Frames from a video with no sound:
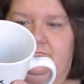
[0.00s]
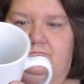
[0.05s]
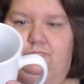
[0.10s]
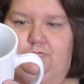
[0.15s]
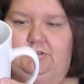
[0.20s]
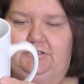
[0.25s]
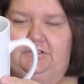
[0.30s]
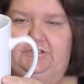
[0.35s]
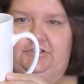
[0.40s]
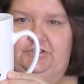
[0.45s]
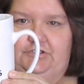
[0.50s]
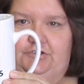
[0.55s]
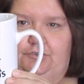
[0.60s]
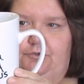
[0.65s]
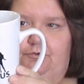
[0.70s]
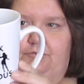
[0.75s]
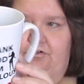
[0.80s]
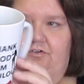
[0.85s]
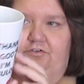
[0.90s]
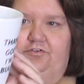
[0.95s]
Really
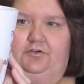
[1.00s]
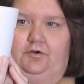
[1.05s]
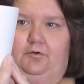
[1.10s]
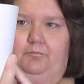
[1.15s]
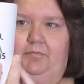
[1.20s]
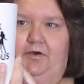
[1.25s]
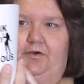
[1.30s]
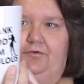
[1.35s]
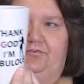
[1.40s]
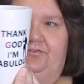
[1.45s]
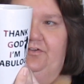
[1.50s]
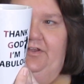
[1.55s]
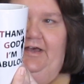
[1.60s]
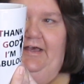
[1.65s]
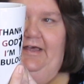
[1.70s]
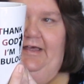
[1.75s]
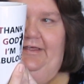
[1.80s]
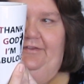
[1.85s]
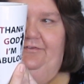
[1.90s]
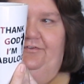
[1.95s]
cute, and it's on both
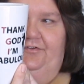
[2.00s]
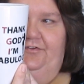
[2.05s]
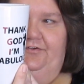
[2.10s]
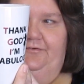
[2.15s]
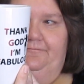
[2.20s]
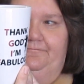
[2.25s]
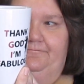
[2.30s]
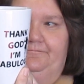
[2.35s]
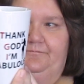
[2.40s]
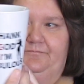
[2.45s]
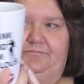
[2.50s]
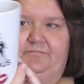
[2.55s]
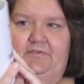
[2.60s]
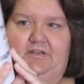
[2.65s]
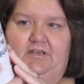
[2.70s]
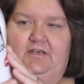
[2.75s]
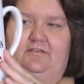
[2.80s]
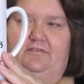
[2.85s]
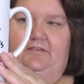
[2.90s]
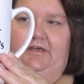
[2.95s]
sides.
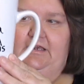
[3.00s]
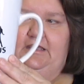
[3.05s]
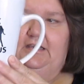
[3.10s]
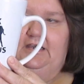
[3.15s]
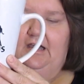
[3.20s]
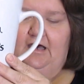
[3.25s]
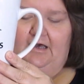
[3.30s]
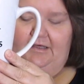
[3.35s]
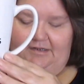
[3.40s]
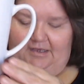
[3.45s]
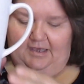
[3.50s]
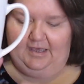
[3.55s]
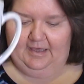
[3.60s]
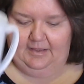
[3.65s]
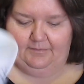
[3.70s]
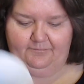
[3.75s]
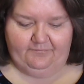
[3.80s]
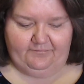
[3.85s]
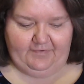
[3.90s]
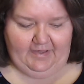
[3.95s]
Thank God
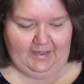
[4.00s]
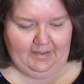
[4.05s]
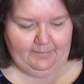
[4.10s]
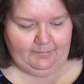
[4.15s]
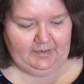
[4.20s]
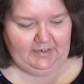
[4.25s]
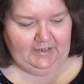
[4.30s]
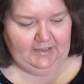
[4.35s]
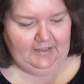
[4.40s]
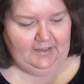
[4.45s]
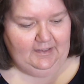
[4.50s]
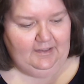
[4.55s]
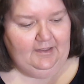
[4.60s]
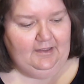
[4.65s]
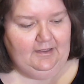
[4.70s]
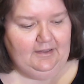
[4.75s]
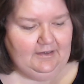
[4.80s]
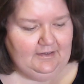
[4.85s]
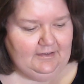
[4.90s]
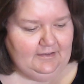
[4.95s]
I'm
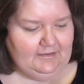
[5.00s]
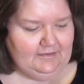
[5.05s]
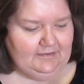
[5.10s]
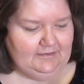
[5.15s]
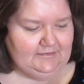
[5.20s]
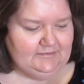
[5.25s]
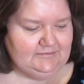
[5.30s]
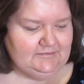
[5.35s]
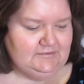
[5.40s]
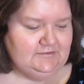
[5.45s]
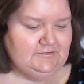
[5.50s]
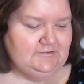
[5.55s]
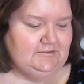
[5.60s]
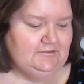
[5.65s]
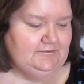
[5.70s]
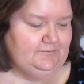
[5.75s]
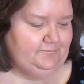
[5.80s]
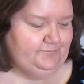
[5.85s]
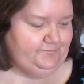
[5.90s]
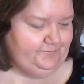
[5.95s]

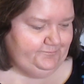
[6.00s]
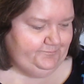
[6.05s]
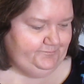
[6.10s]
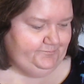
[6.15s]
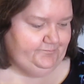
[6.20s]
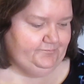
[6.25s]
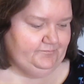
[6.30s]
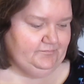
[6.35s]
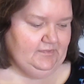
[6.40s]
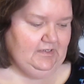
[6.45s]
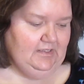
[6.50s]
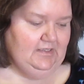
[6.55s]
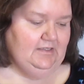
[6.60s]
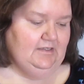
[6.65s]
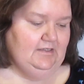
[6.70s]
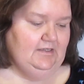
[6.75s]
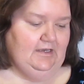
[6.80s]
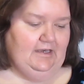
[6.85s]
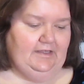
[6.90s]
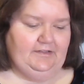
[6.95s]
fabulous.
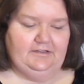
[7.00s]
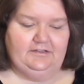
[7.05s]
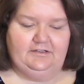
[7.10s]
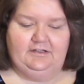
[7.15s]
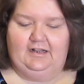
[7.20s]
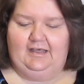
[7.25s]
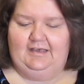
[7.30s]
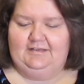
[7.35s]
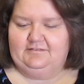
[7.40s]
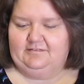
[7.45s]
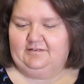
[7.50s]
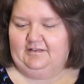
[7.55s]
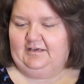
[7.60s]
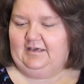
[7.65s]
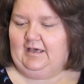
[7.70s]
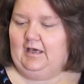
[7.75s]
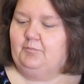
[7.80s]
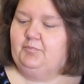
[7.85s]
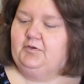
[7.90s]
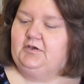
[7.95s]
And then the last thing
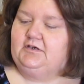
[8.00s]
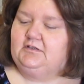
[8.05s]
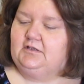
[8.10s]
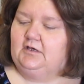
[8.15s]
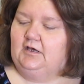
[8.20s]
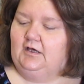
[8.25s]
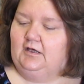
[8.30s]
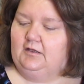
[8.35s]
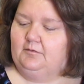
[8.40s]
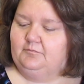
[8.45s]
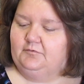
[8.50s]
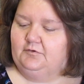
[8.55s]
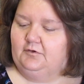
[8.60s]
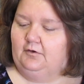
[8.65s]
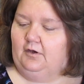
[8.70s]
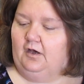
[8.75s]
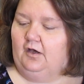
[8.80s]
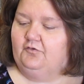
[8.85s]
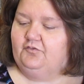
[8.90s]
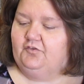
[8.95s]
I picked up,
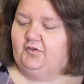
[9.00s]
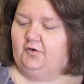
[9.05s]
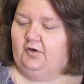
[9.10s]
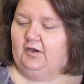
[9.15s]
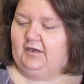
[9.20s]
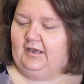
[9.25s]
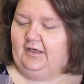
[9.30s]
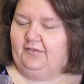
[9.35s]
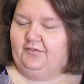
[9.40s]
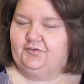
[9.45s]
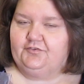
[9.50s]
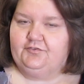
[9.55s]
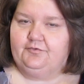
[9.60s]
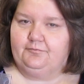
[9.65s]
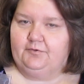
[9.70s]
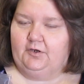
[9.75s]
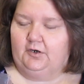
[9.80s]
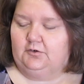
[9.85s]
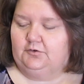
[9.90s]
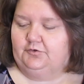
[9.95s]
also I got this
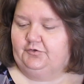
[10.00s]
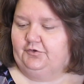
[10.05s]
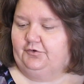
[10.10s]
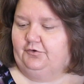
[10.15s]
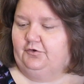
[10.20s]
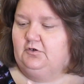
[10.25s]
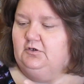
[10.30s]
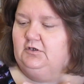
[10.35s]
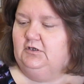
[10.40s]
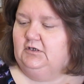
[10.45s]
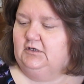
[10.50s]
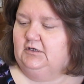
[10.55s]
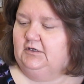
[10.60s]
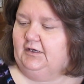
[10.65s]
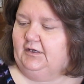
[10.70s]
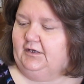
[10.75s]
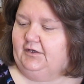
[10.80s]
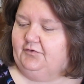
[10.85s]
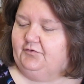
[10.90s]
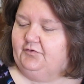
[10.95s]
from Dollar General,
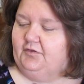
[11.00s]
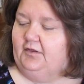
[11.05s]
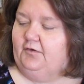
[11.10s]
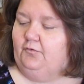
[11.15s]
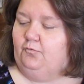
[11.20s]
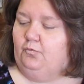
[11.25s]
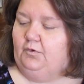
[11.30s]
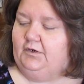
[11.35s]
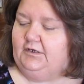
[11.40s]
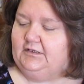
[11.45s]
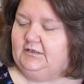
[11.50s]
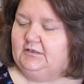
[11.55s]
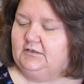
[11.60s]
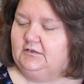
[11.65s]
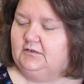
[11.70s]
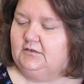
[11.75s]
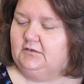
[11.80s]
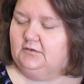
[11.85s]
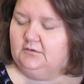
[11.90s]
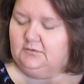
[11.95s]
is a
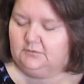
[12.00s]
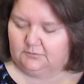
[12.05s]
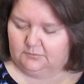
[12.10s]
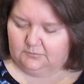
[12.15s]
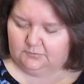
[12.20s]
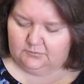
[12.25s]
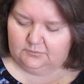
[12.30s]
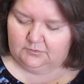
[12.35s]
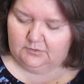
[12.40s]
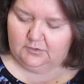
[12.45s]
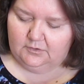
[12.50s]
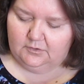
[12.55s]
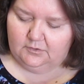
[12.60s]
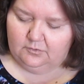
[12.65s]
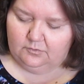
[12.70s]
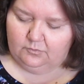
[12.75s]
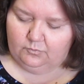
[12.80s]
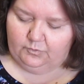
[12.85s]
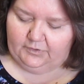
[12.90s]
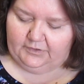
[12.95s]
when
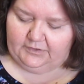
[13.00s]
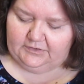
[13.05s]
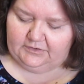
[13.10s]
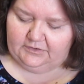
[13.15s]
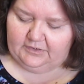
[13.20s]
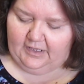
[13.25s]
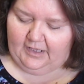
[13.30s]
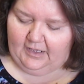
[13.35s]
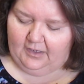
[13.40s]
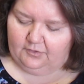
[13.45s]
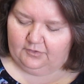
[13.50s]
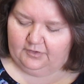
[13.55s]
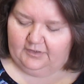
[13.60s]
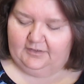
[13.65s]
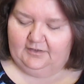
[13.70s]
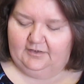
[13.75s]
in doubt,